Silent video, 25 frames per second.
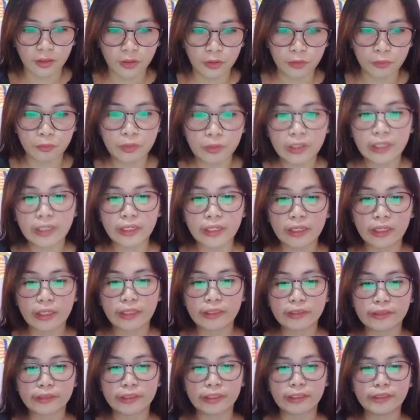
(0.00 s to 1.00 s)
we
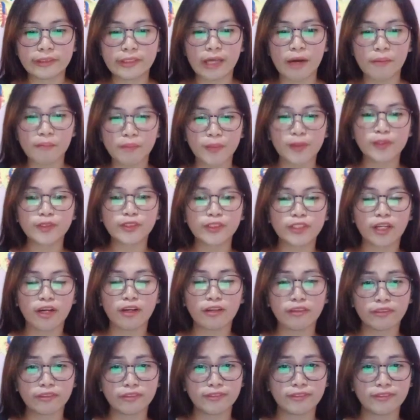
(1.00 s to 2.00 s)
examples
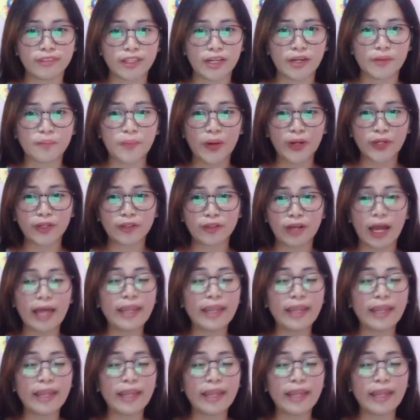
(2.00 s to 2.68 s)
of the